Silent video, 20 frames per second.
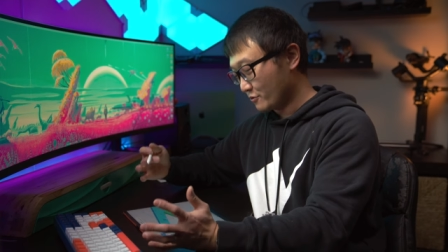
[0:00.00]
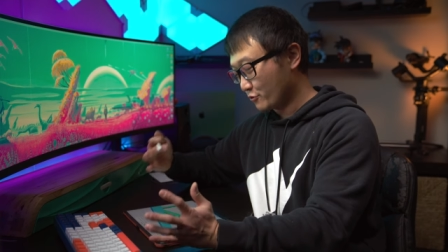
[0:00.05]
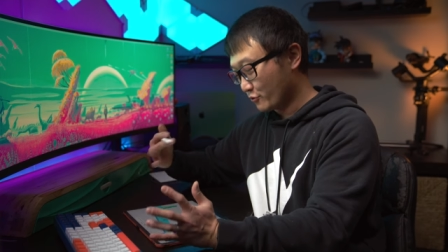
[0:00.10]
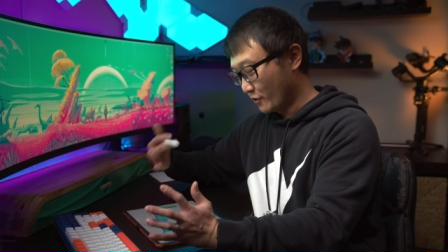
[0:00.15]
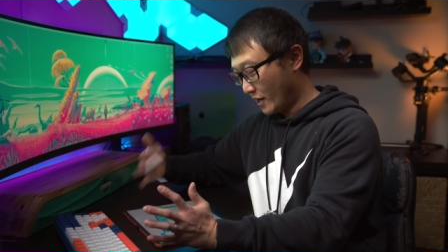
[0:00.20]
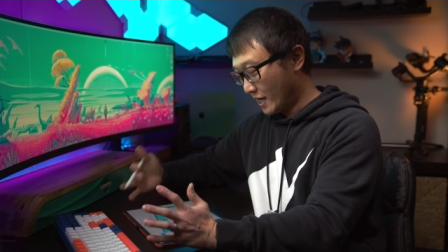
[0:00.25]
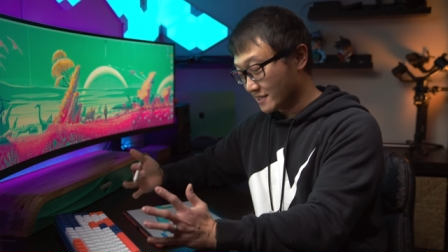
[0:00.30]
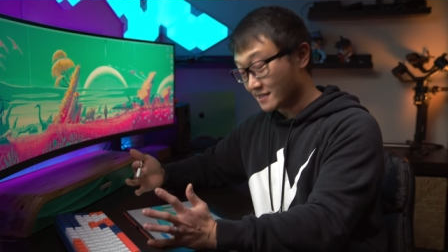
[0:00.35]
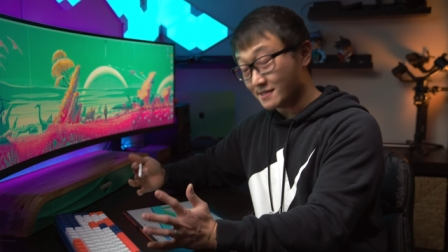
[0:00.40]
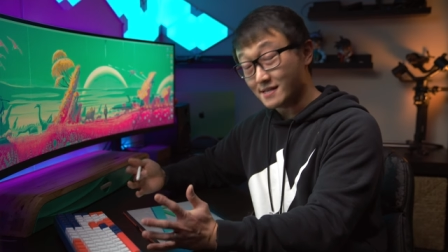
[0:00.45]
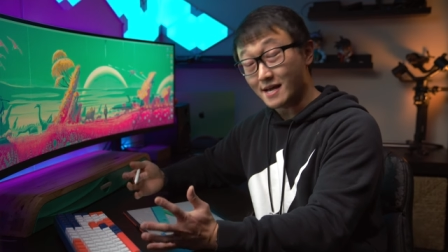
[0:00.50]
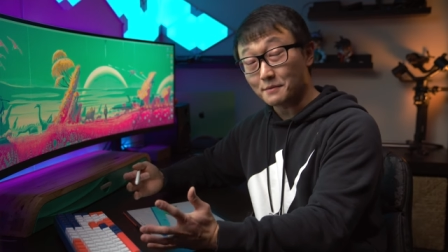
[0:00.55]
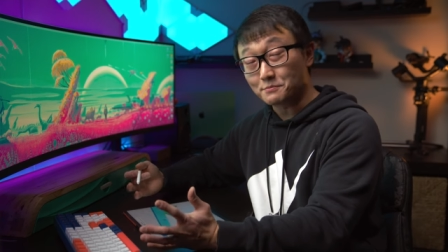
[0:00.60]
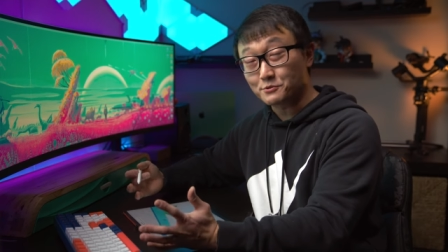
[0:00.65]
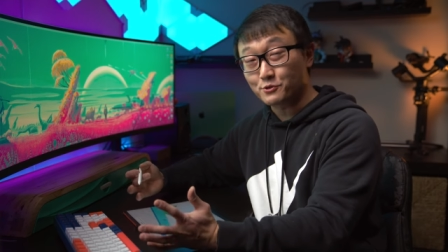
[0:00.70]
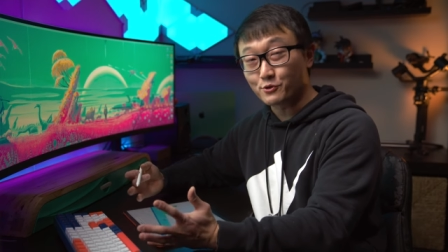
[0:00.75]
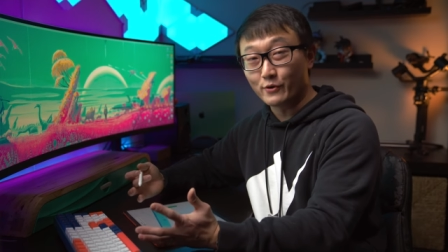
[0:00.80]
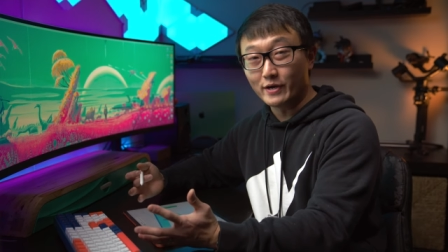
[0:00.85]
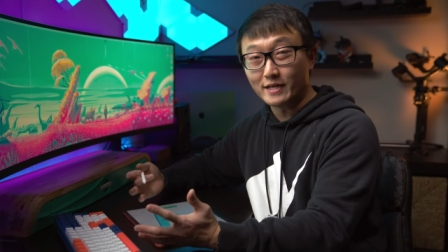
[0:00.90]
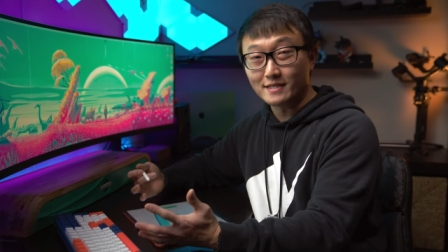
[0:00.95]
cross-lap
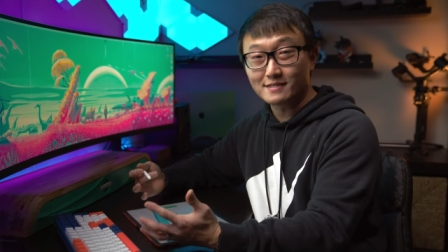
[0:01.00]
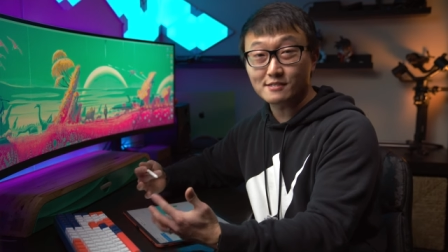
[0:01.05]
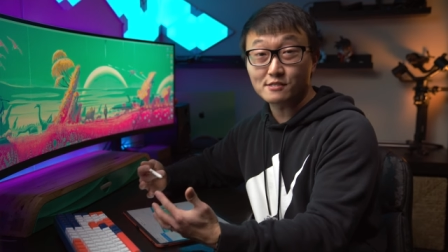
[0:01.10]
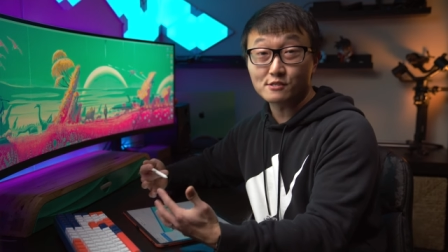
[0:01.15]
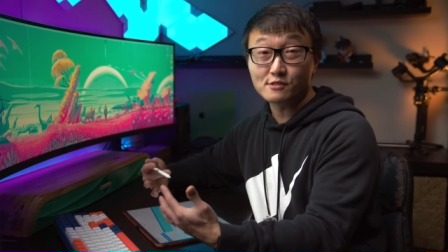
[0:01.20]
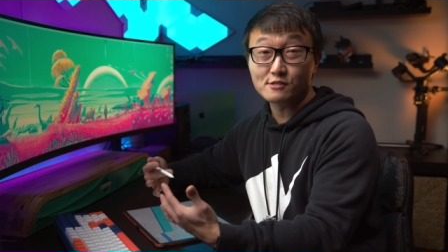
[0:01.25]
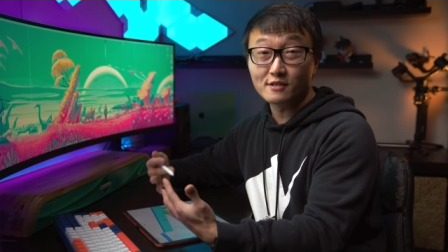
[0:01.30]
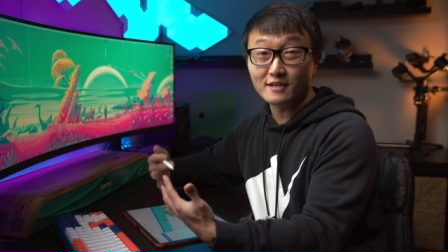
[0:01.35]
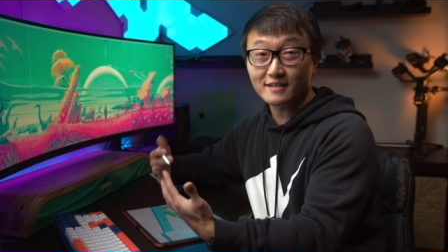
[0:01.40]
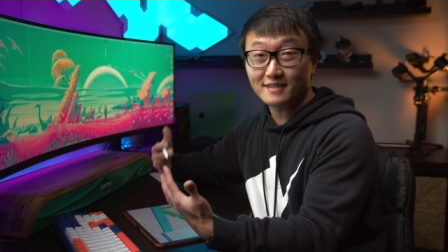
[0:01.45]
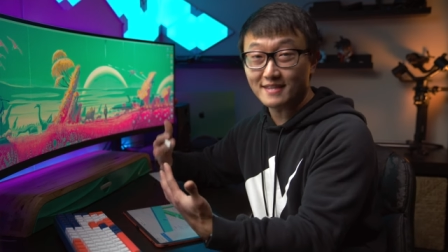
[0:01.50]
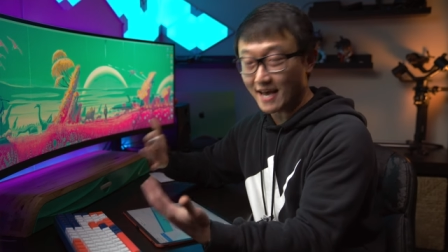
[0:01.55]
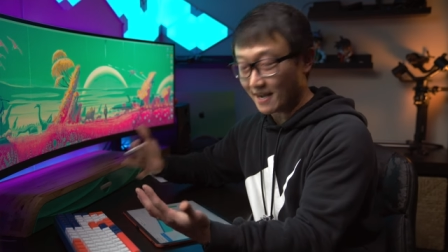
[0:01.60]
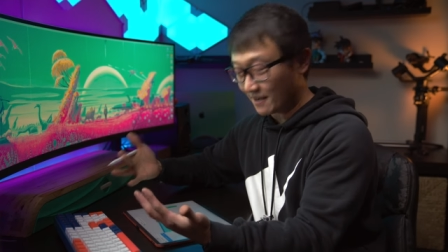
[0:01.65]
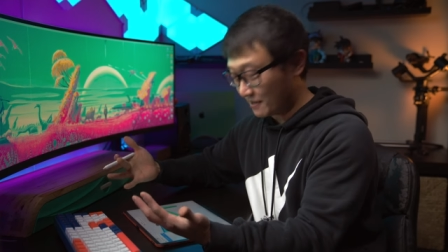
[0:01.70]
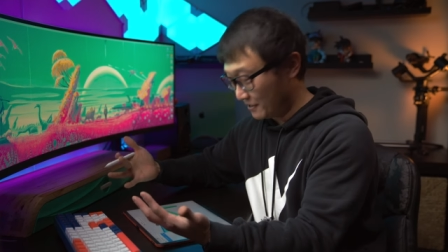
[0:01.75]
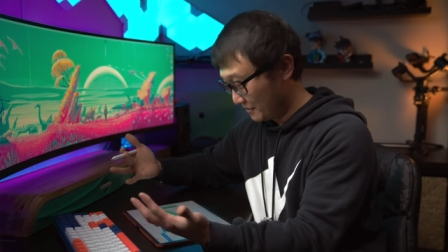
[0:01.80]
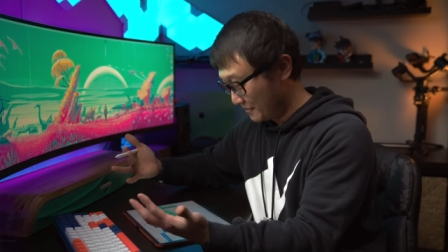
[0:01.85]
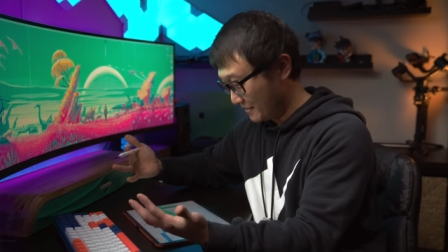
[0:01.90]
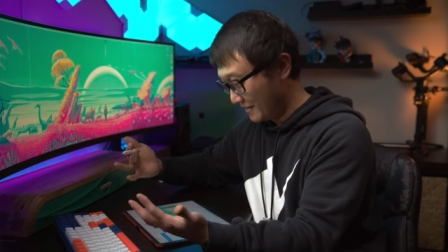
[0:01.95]
joints looked that
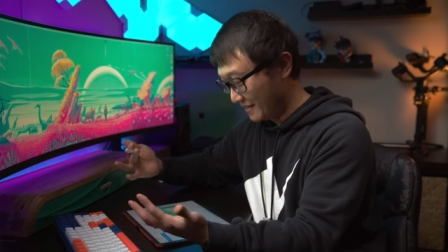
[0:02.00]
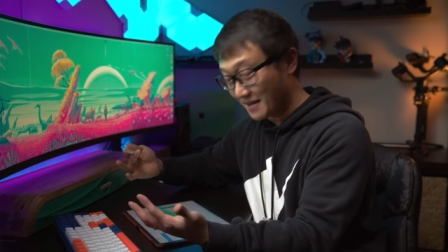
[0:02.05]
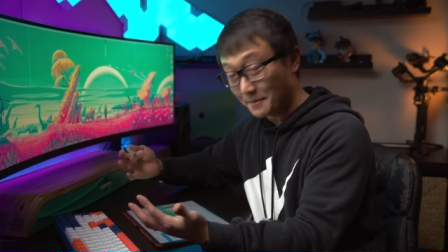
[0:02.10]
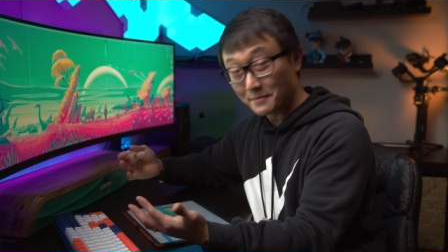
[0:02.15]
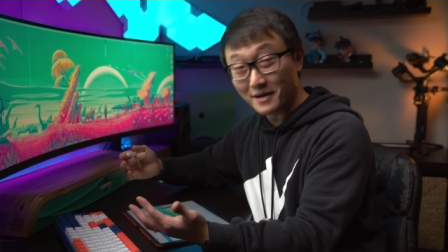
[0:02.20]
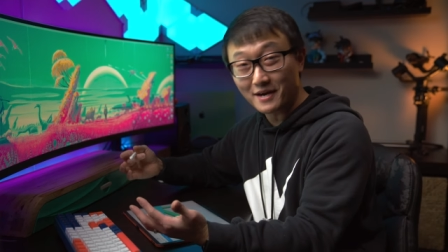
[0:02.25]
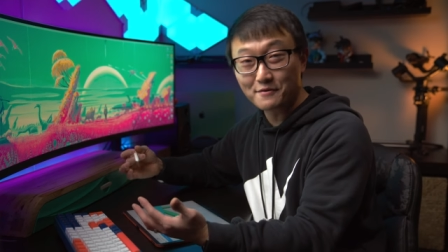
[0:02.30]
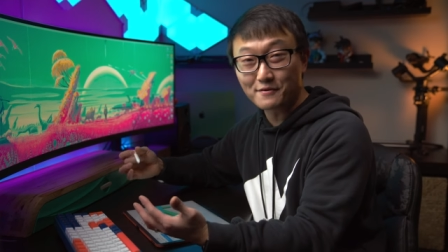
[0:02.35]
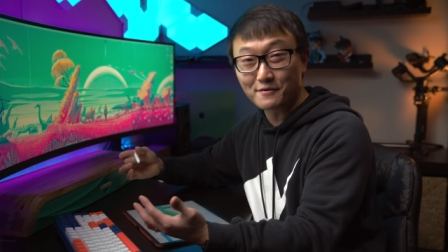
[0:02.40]
clean, am I